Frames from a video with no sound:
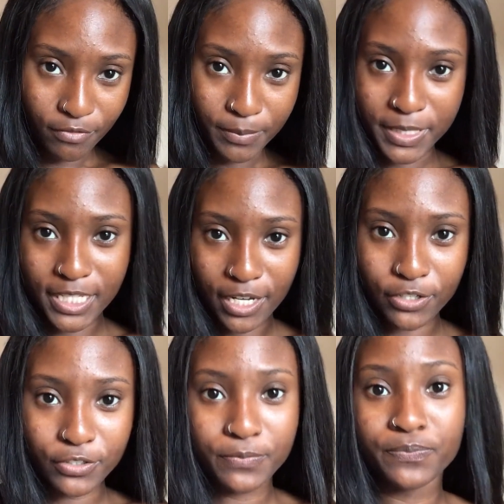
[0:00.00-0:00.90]
from the
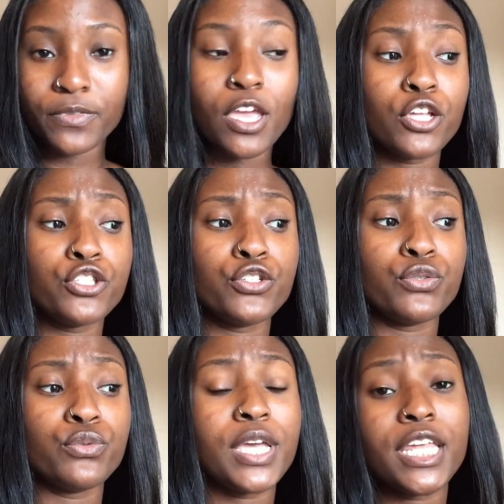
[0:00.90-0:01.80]
title,
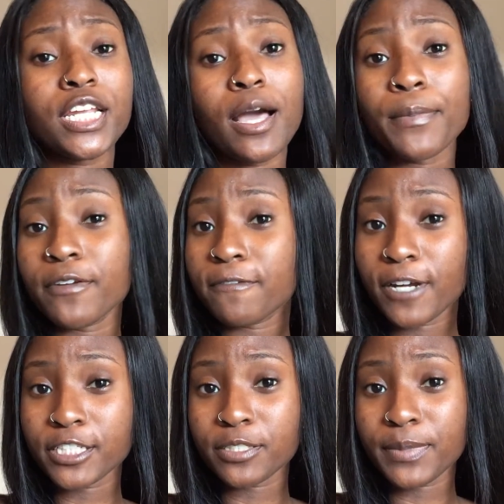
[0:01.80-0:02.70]
to incoming
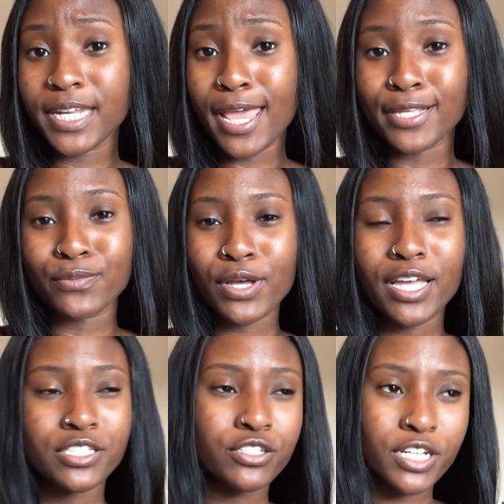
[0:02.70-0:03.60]
freshmen as well
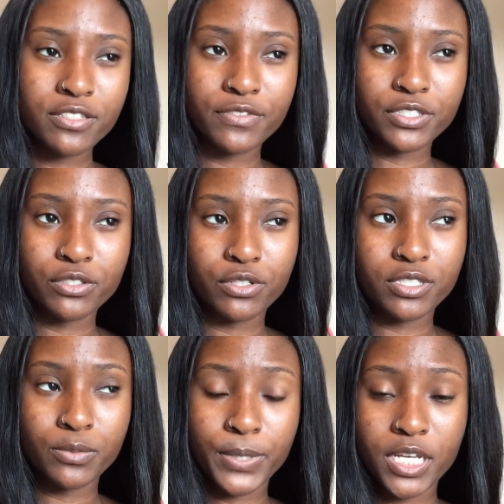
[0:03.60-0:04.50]
as transfer
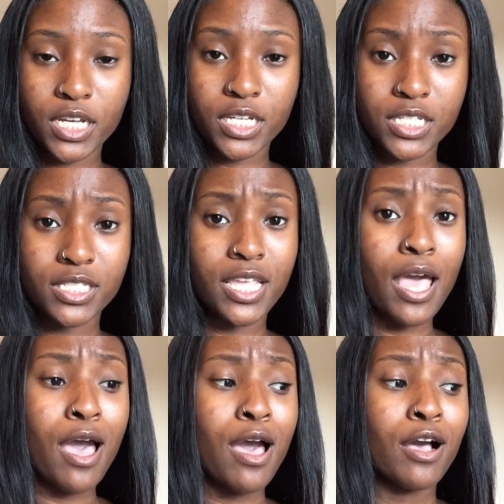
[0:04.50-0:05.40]
students, because
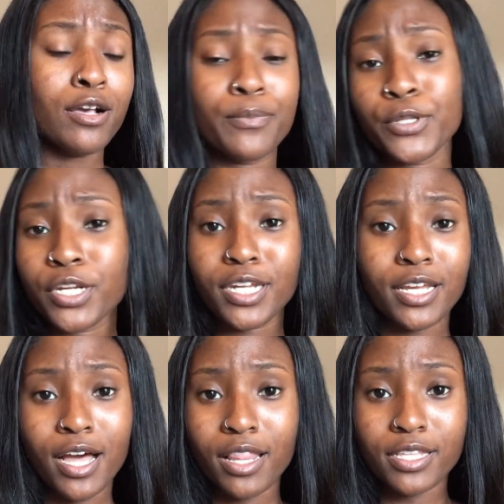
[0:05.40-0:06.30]

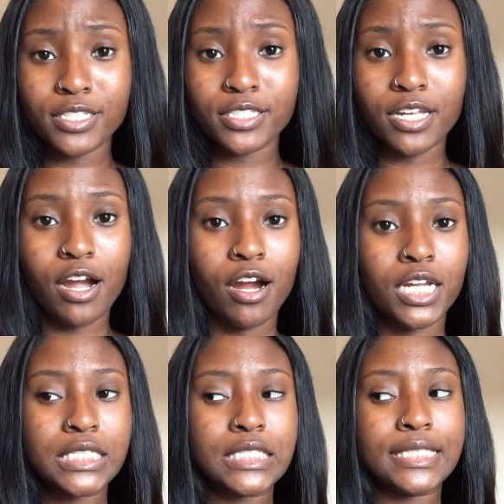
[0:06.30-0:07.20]
community colleges
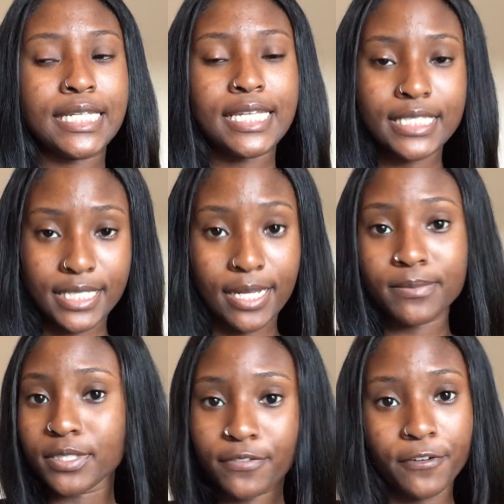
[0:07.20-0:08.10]
are 10
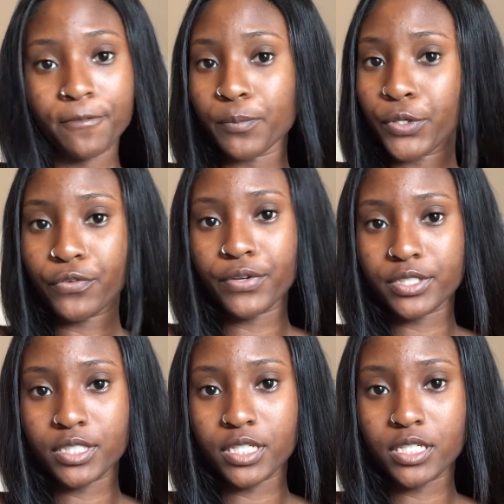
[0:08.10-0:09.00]
times different from
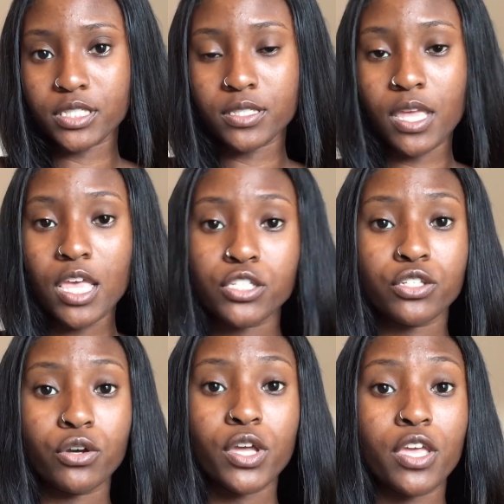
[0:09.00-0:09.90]
universities.
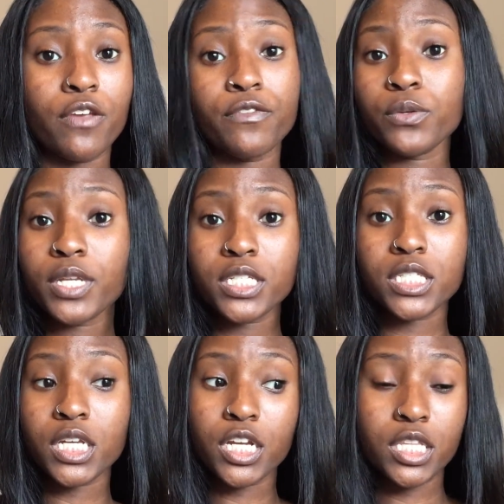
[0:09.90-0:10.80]
So if you need
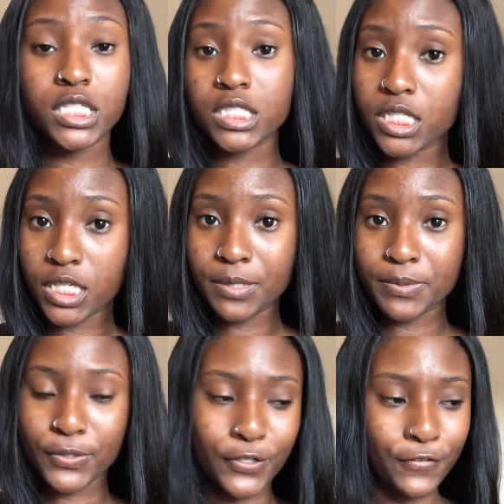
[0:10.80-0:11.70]
to hear these
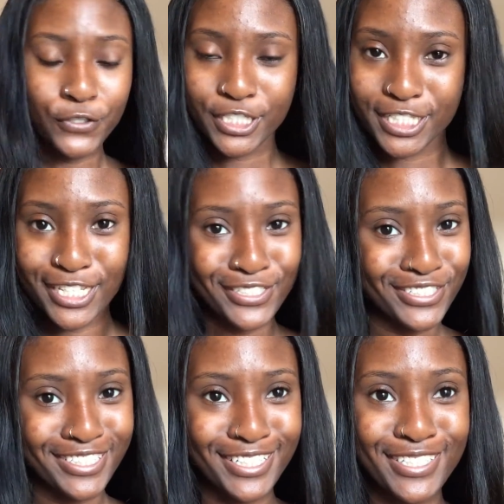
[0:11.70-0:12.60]
tips, or if you're just
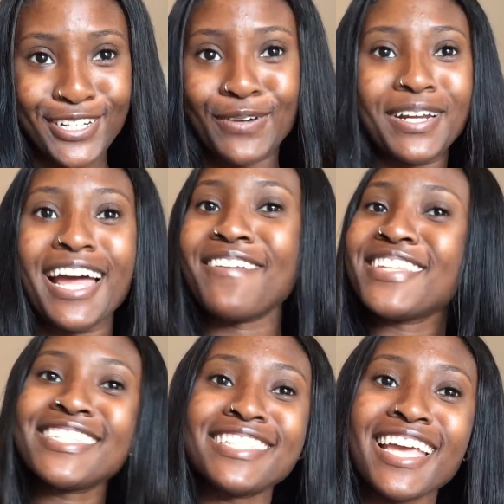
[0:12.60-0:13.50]
interested to know what I
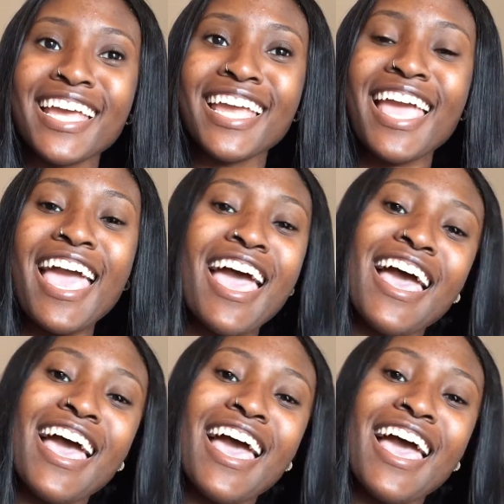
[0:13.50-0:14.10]
have to say,